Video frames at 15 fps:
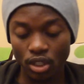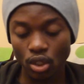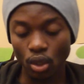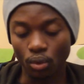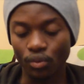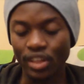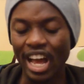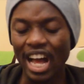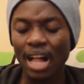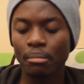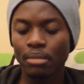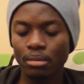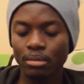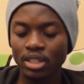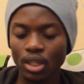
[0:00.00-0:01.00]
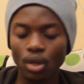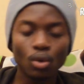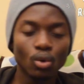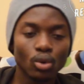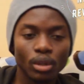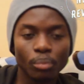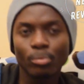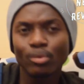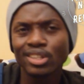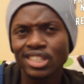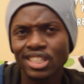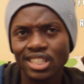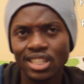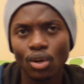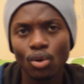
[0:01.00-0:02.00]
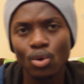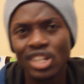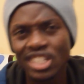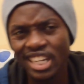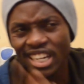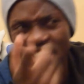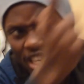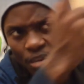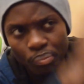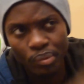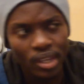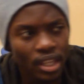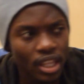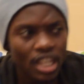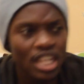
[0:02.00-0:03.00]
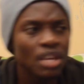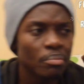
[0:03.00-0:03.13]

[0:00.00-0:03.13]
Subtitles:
So the album as a whole, the project as a whole, it's an EP. The